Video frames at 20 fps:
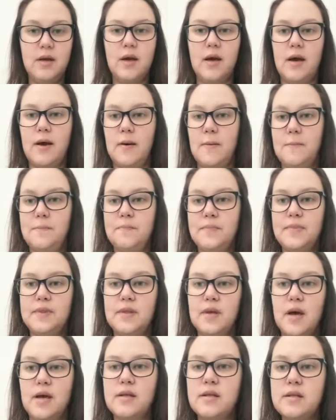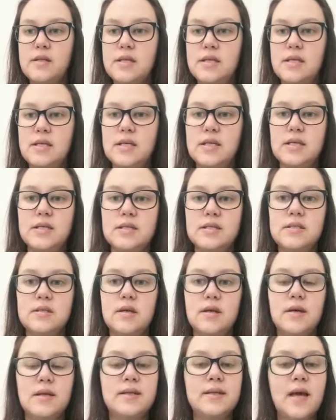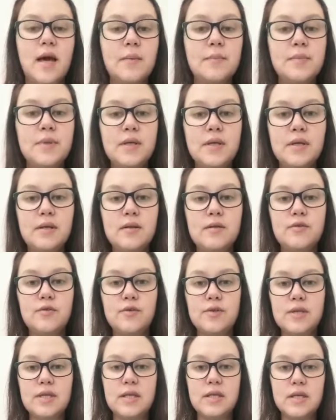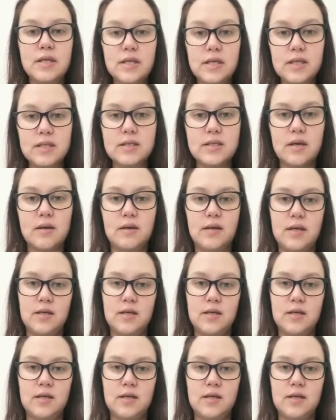The other thing is adapting to the needs and